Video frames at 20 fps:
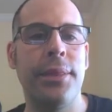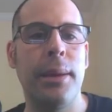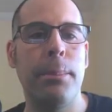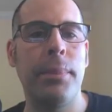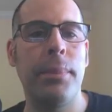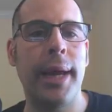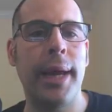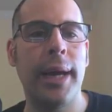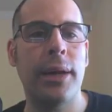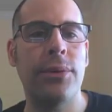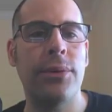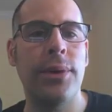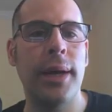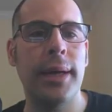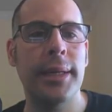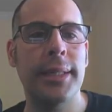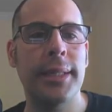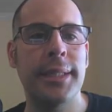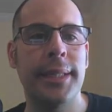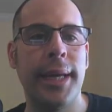then
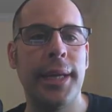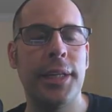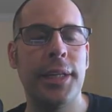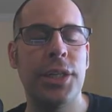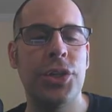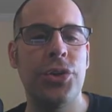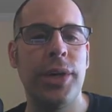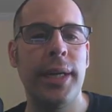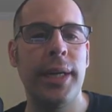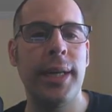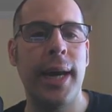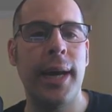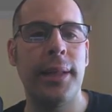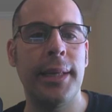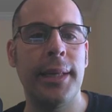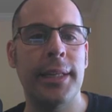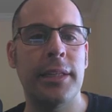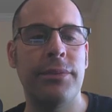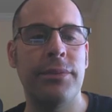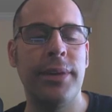BlackRock, State Street,
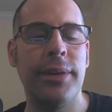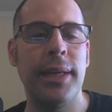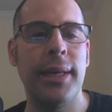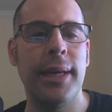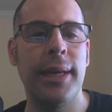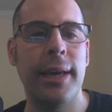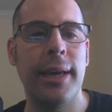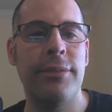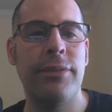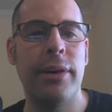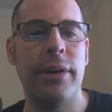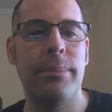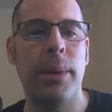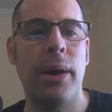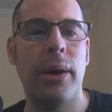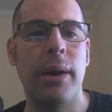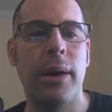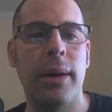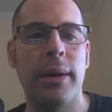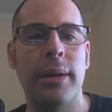LSV, and
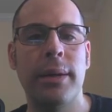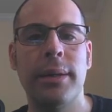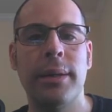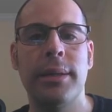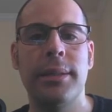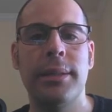FMR.